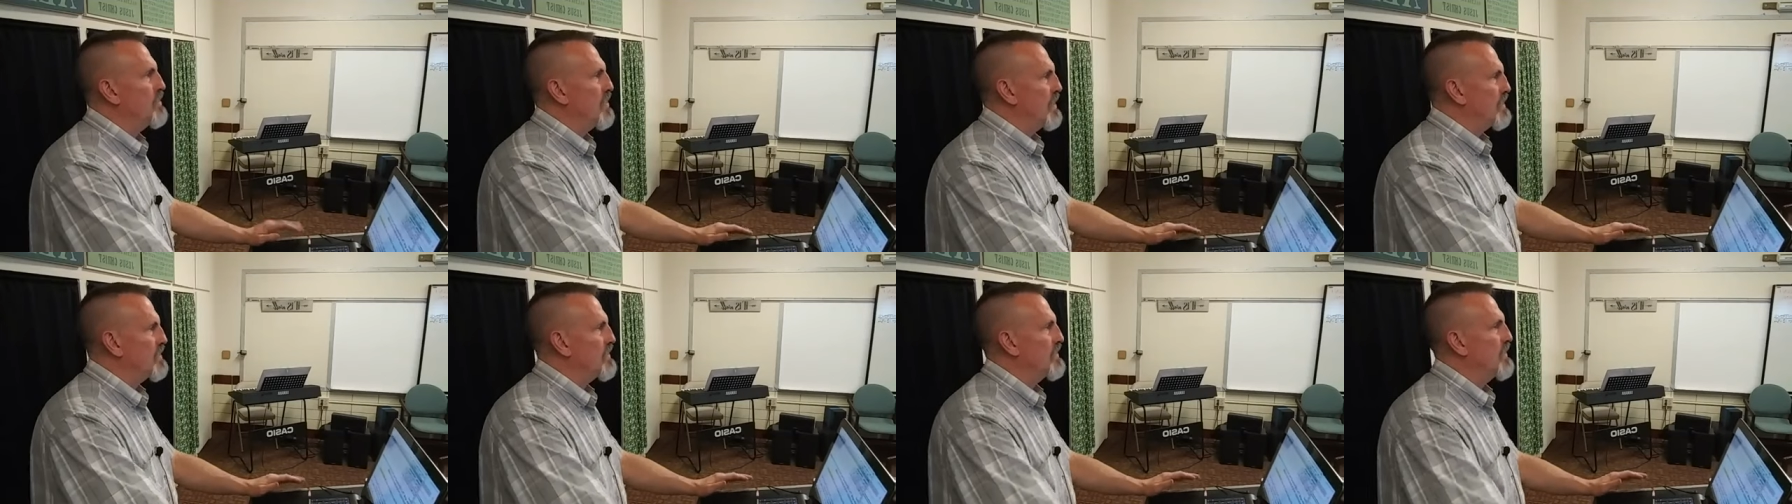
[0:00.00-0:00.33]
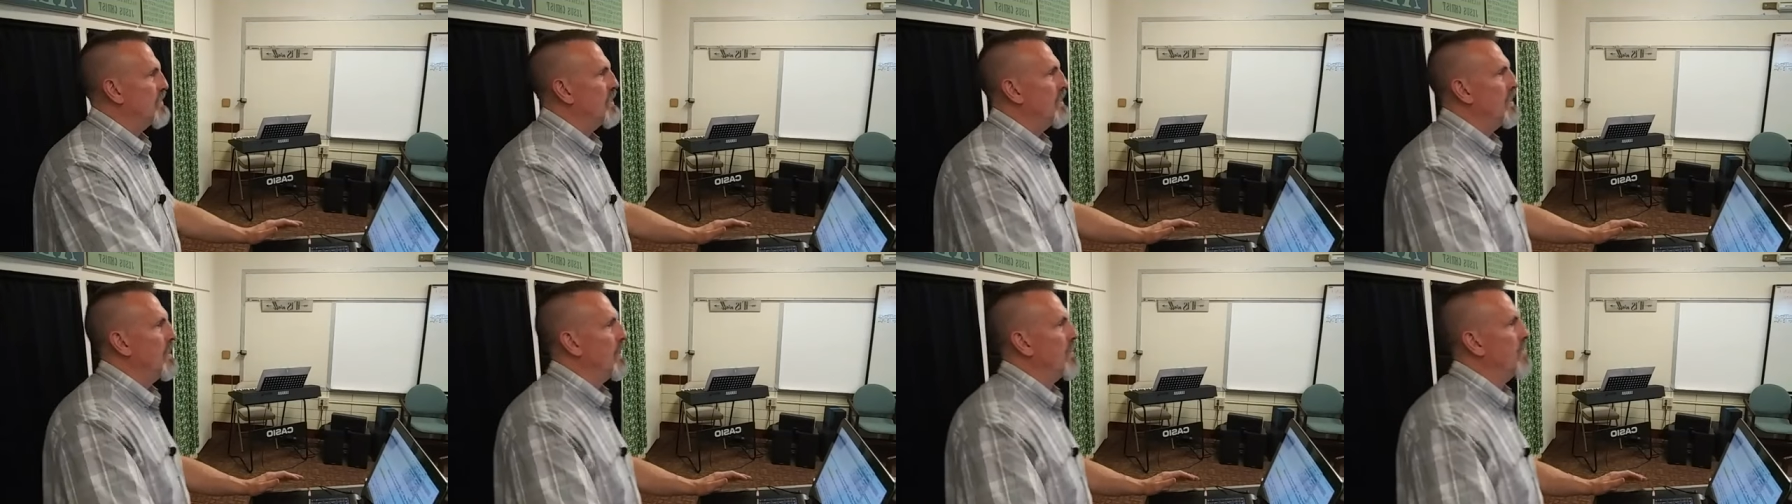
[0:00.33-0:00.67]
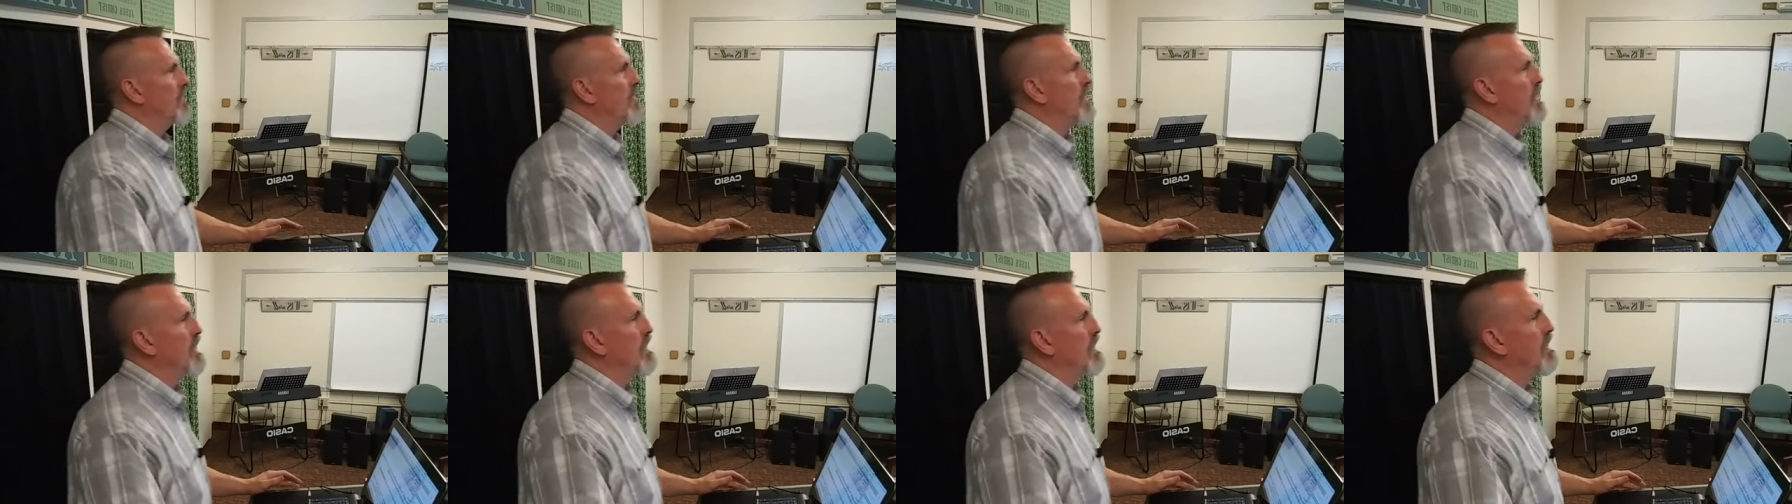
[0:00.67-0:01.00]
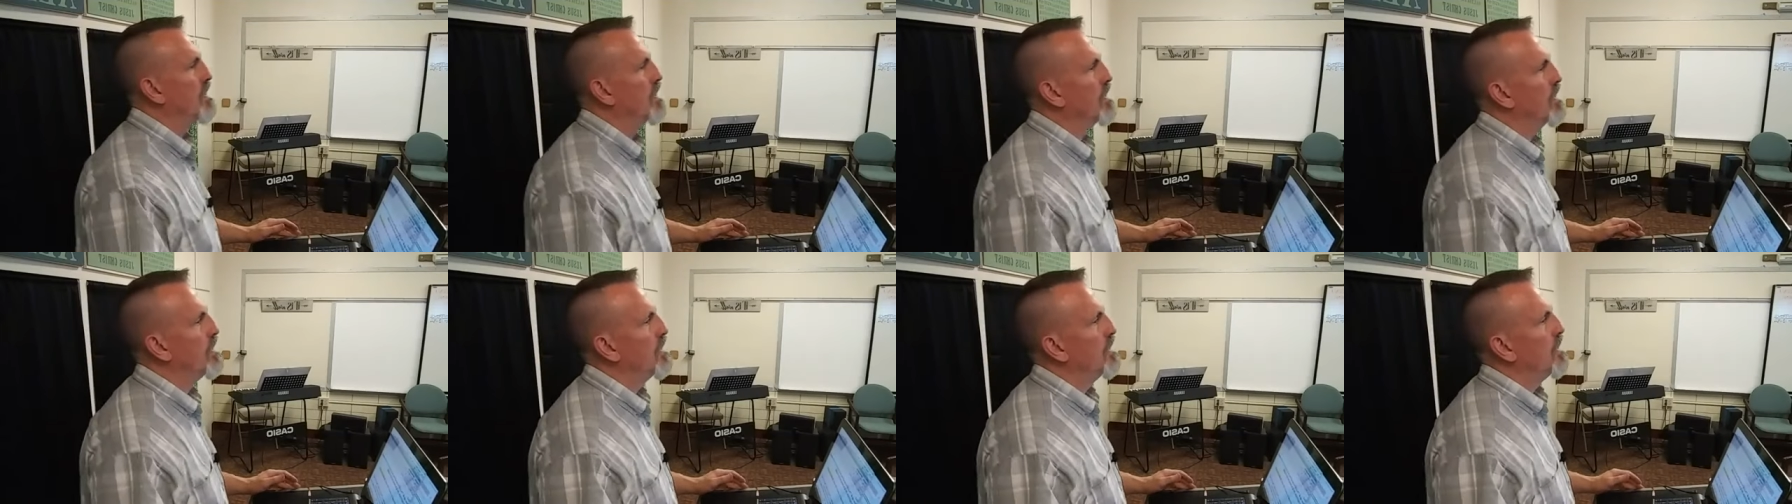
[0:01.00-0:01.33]
just the
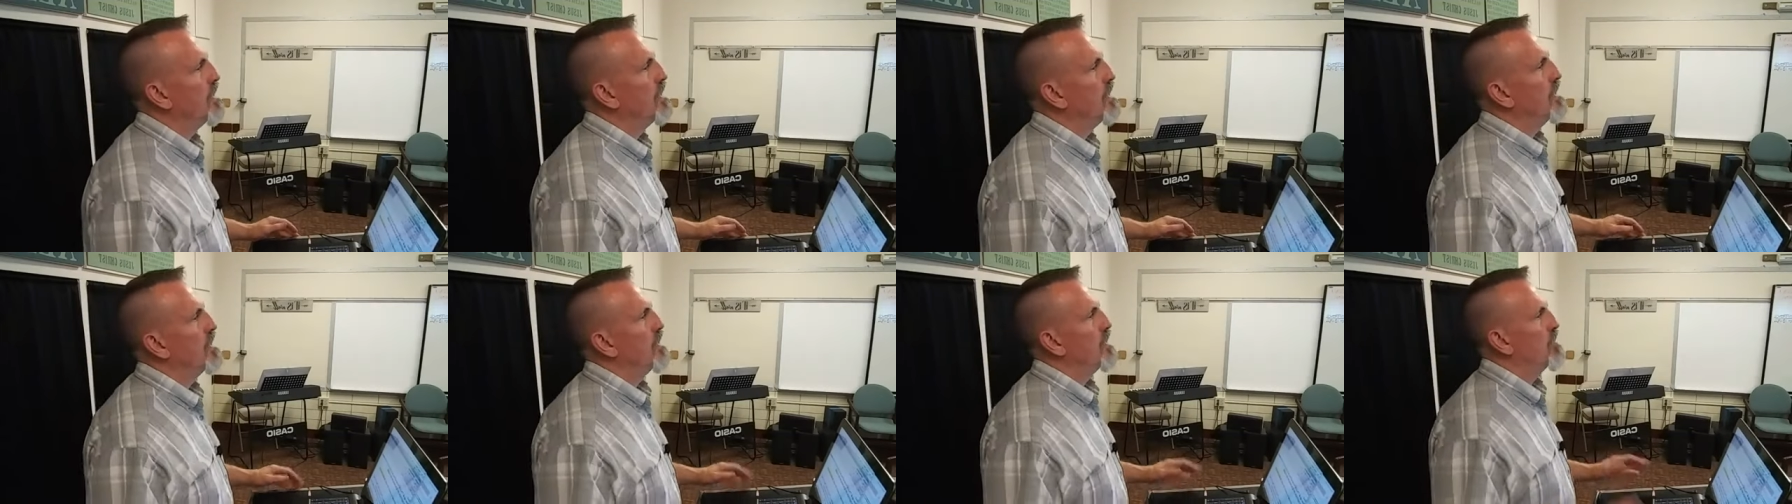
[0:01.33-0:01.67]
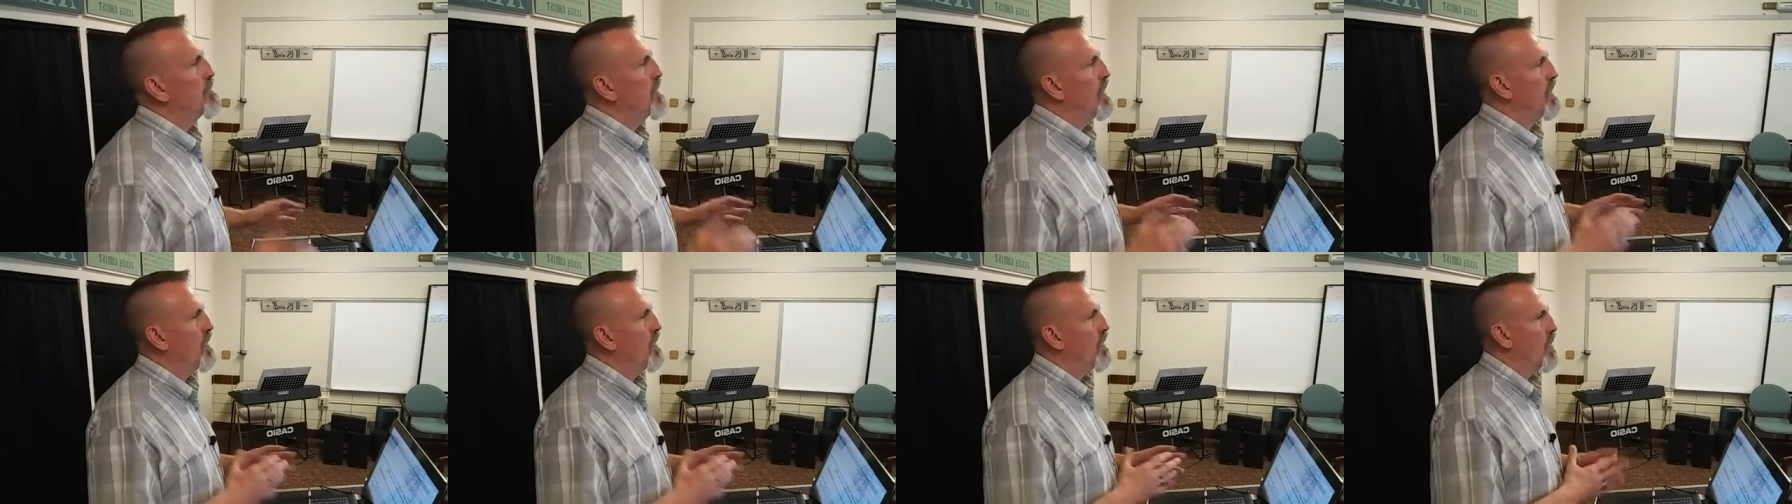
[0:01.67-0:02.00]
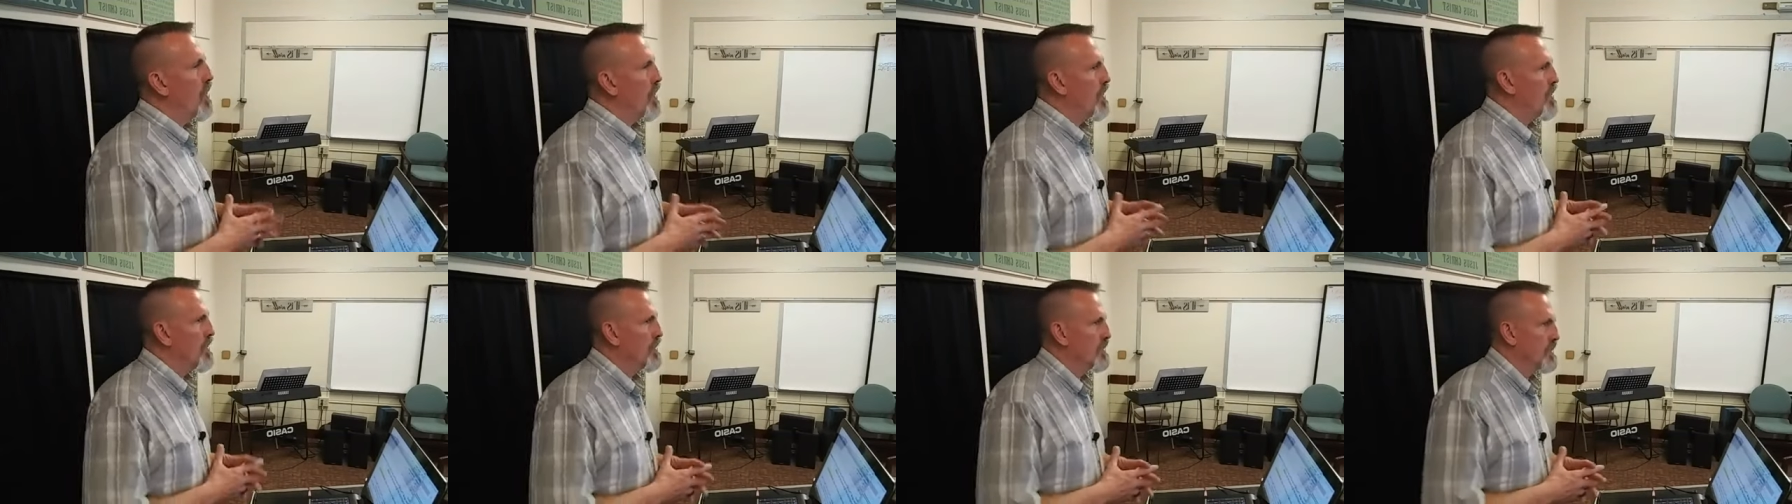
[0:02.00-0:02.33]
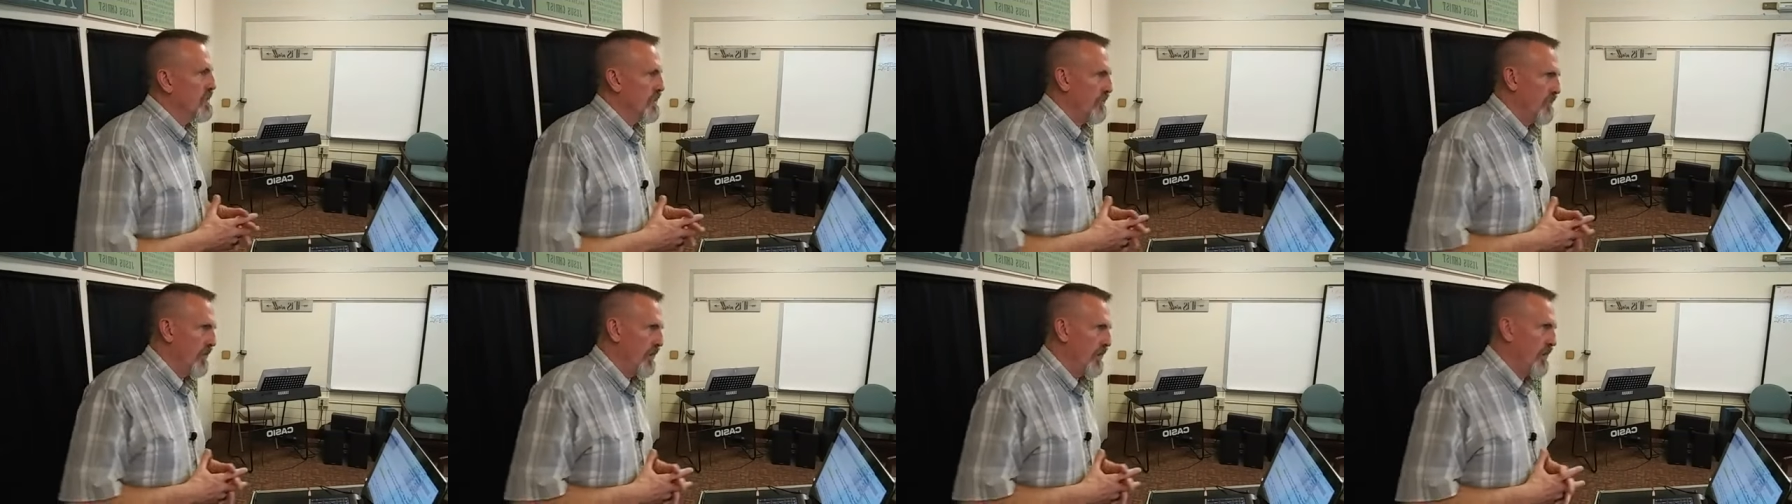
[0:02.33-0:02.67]
iniquity, but
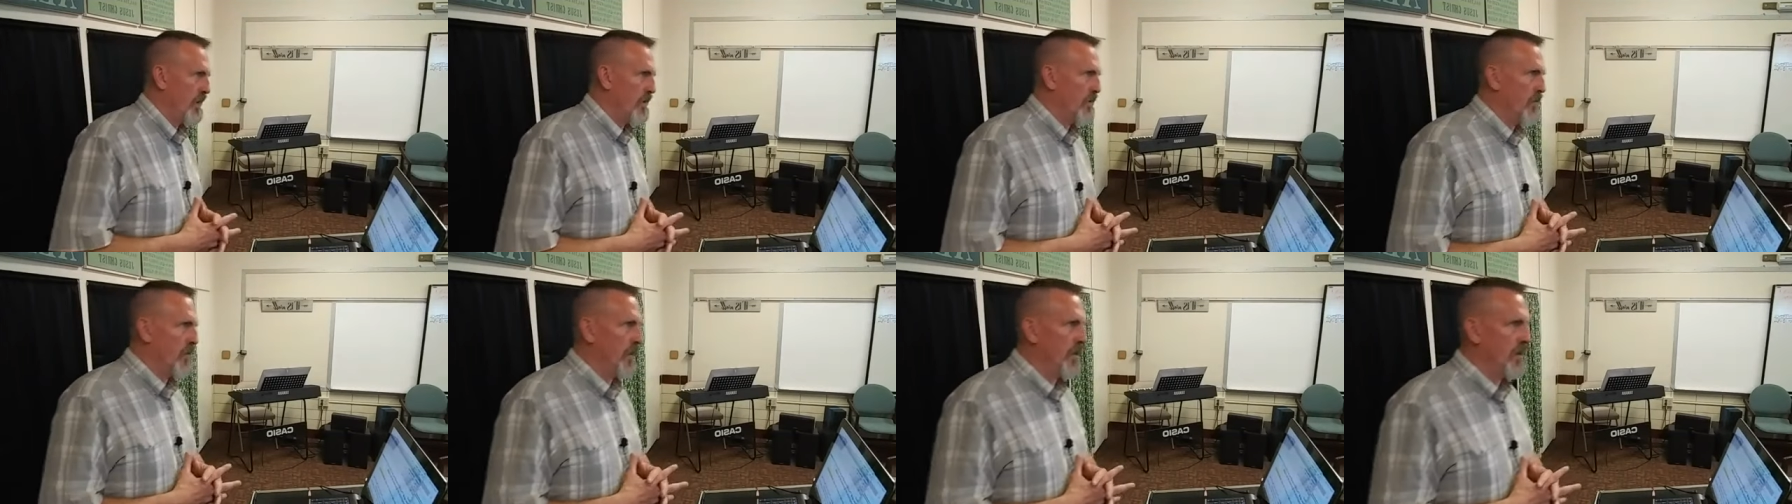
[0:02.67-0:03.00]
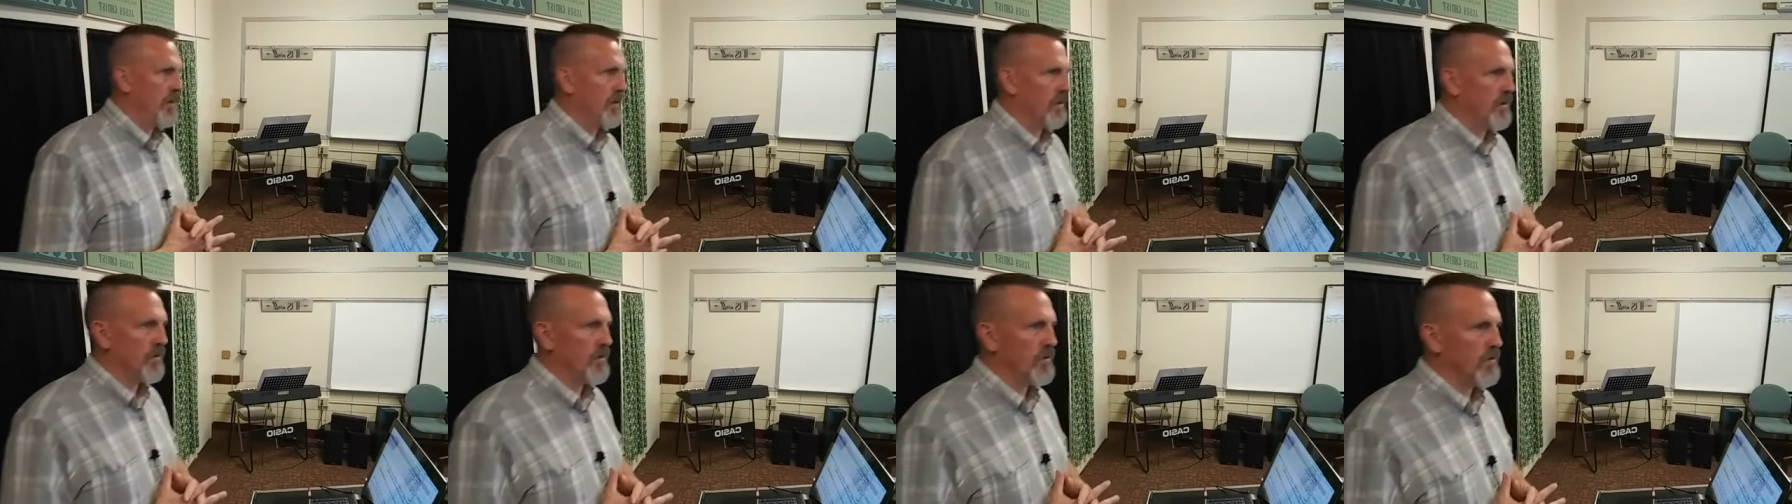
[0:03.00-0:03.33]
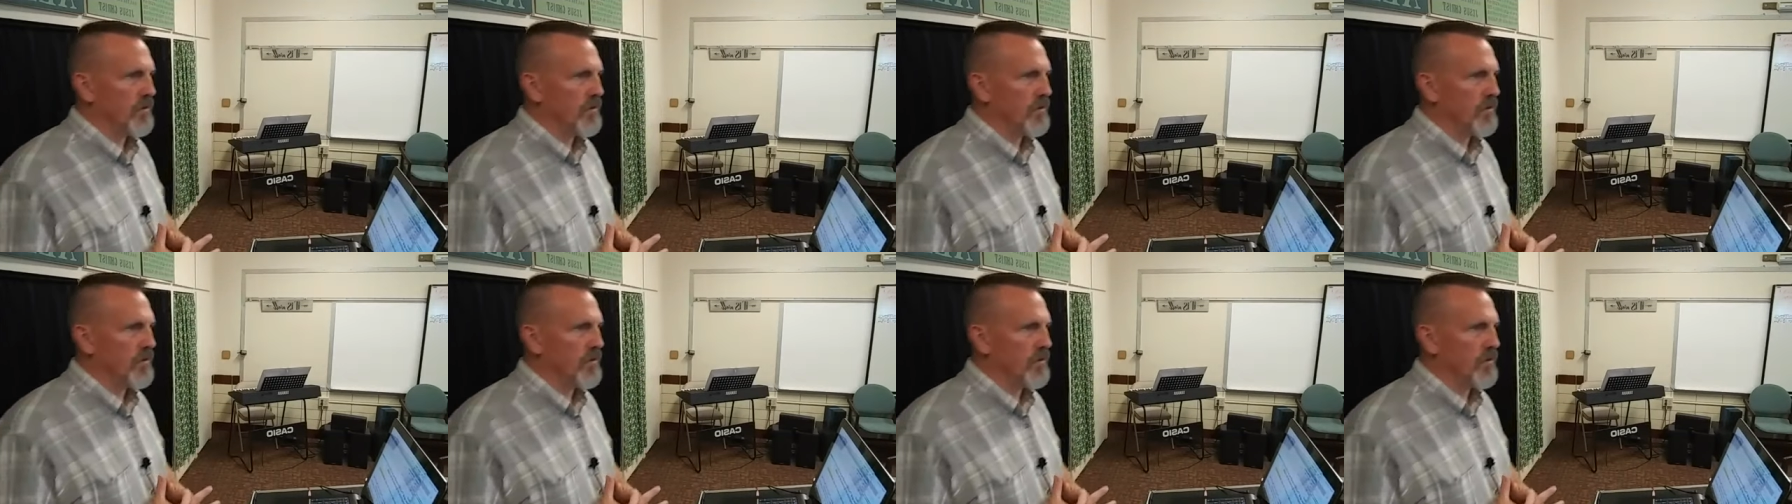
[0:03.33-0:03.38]
workers of iniquity.